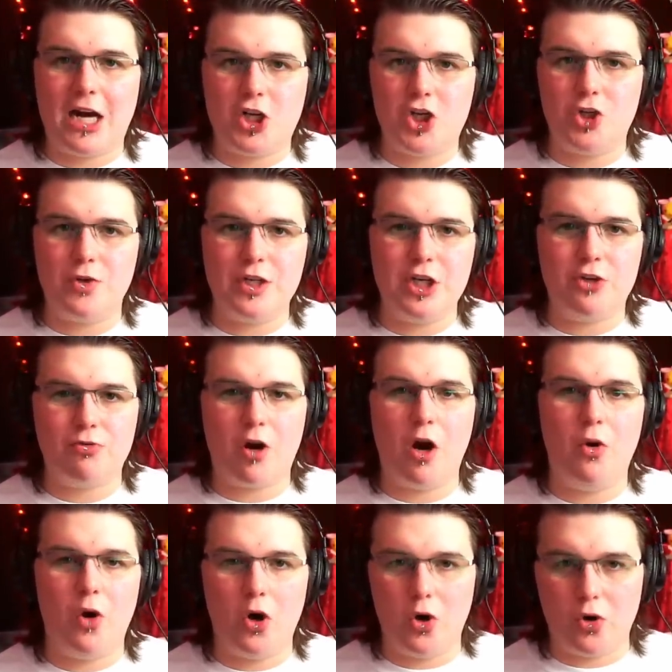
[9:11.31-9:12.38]
actually
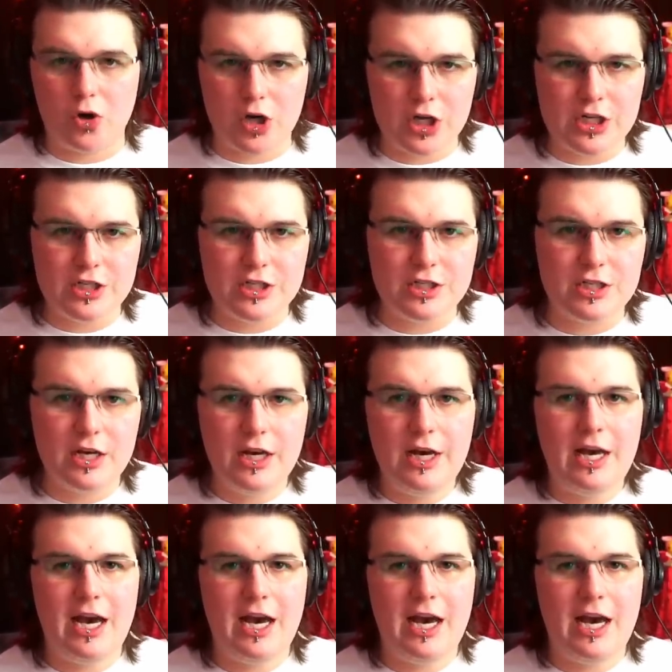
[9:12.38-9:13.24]
grow horns